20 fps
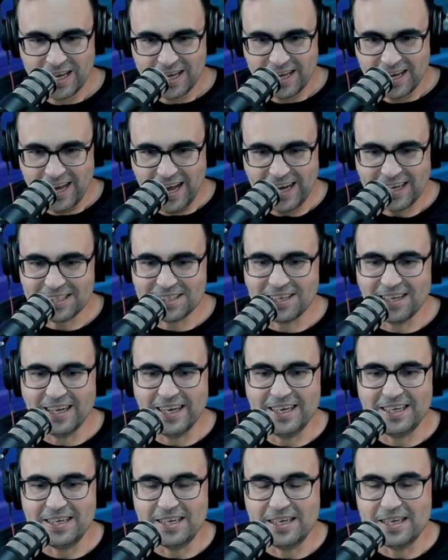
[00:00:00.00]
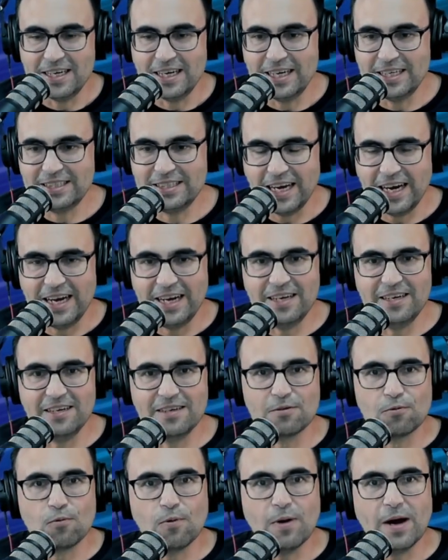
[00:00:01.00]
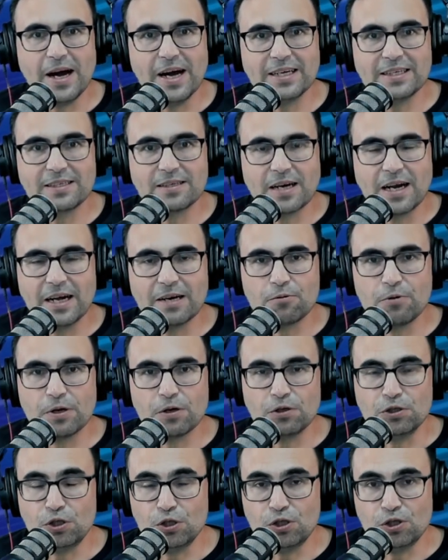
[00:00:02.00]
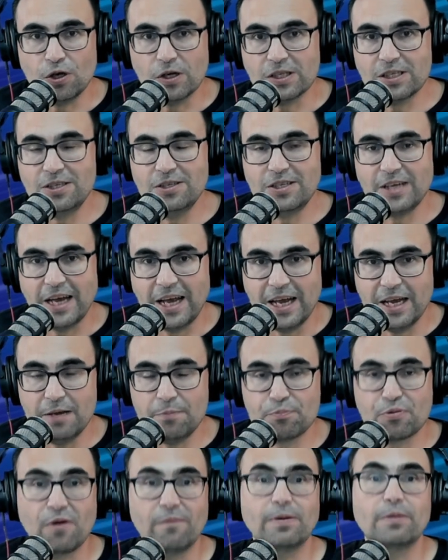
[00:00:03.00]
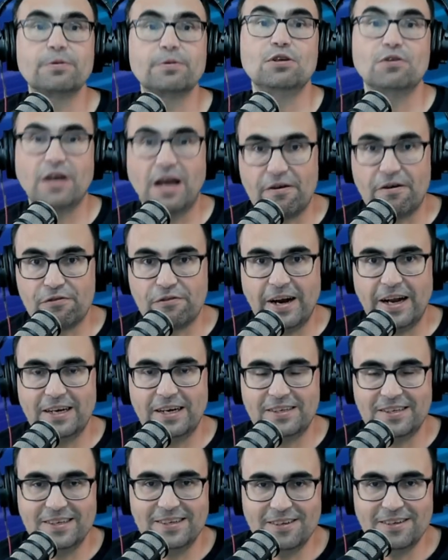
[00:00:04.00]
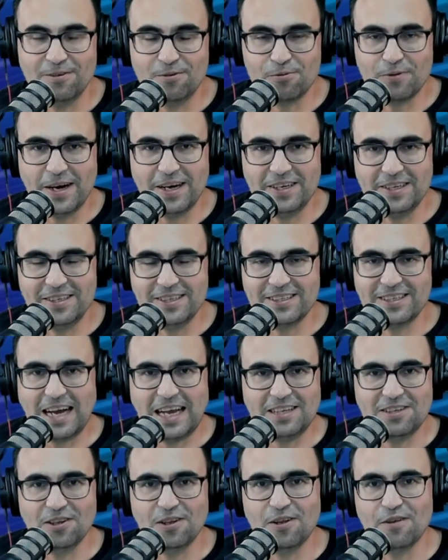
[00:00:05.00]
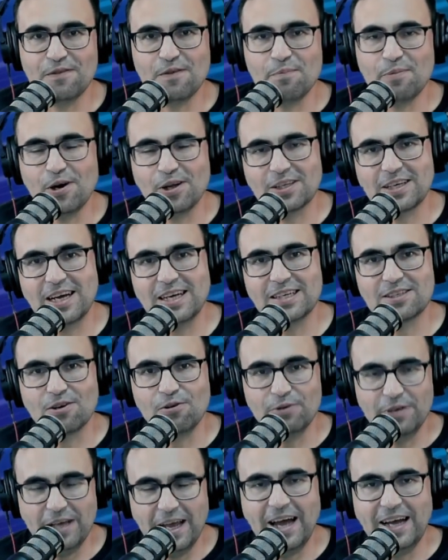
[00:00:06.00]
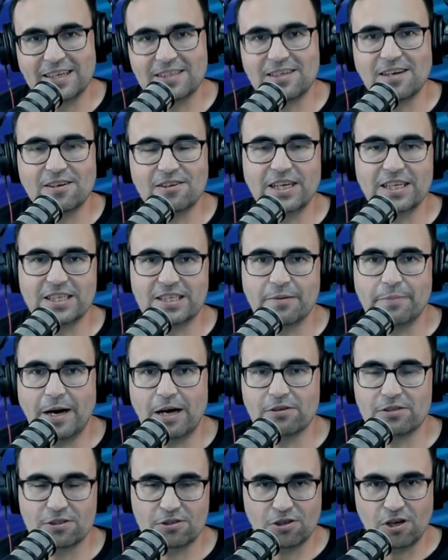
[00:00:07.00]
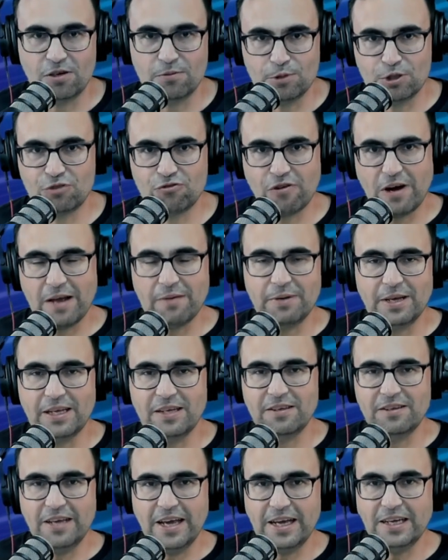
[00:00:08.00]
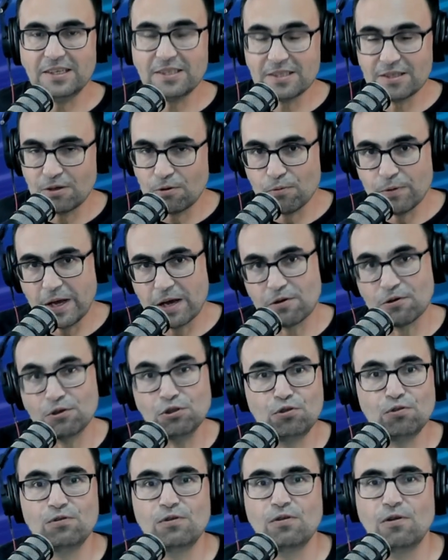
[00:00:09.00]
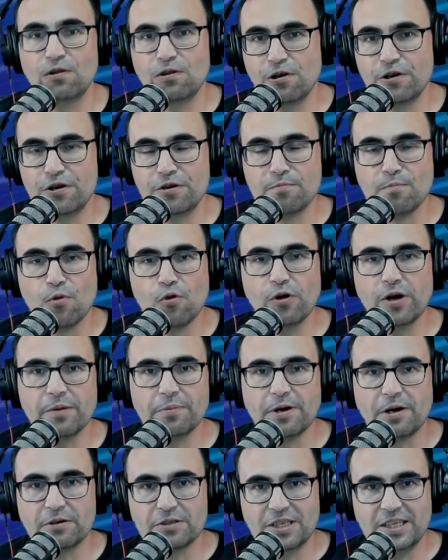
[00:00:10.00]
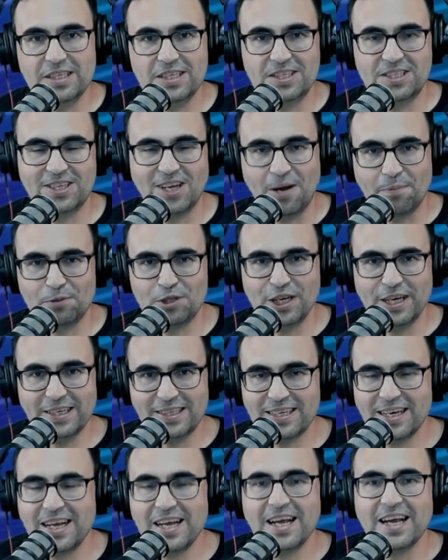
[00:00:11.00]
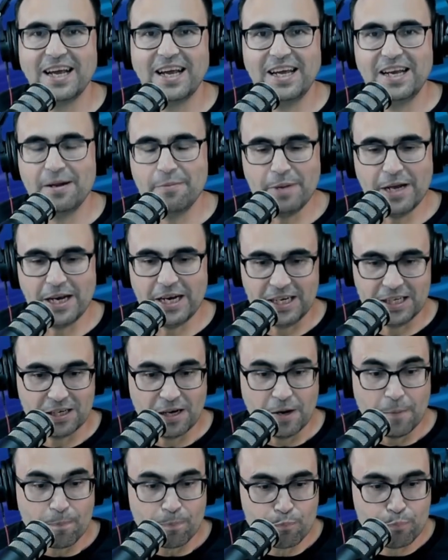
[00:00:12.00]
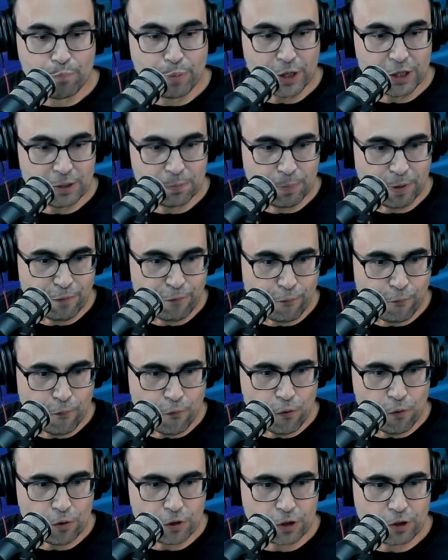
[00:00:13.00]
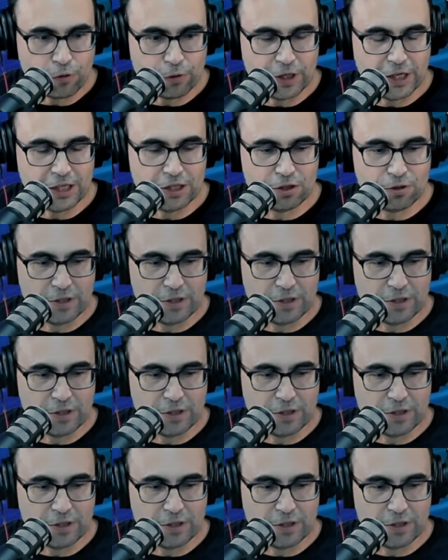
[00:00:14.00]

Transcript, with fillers: Excellent. Again, what are we going to talk today? Probably you have read already the title of the podcast. Oh, yeah, so it's about autonomous driving. Yes, so we are going to learn more about this subject in a minute. But before going into